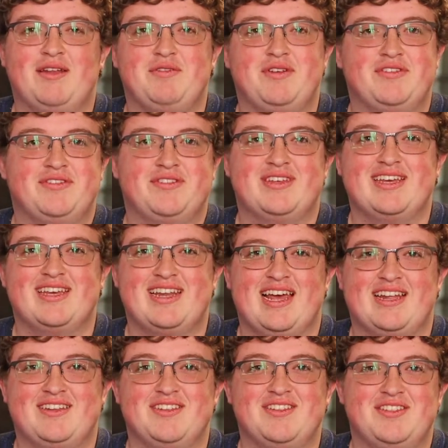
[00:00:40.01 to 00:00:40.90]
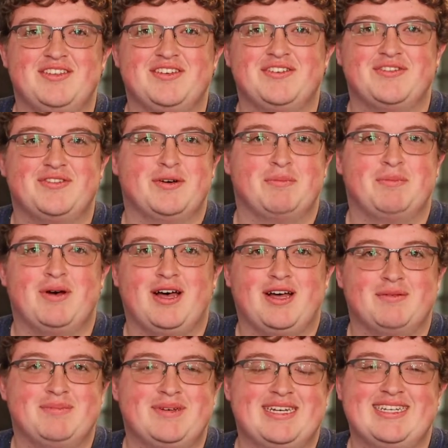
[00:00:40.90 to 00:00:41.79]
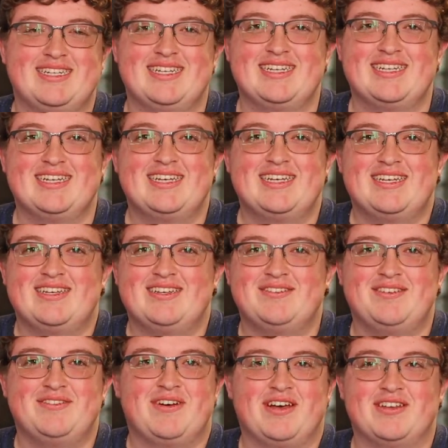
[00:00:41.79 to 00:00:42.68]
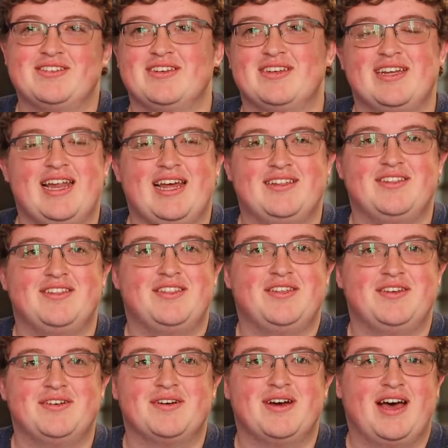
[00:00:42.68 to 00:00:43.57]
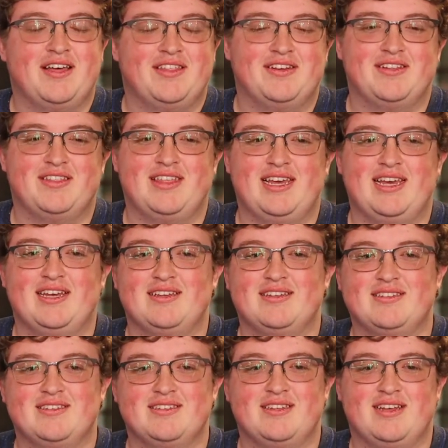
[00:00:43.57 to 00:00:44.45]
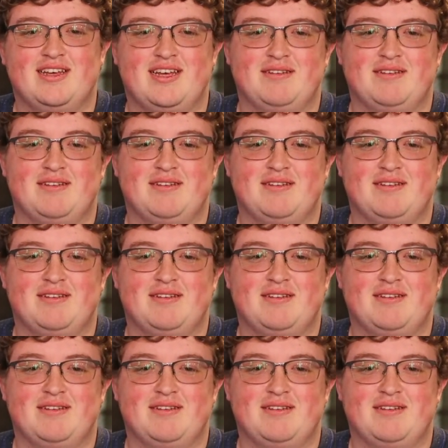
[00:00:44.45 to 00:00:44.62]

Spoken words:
We've connected through football, but we've also connected through other things.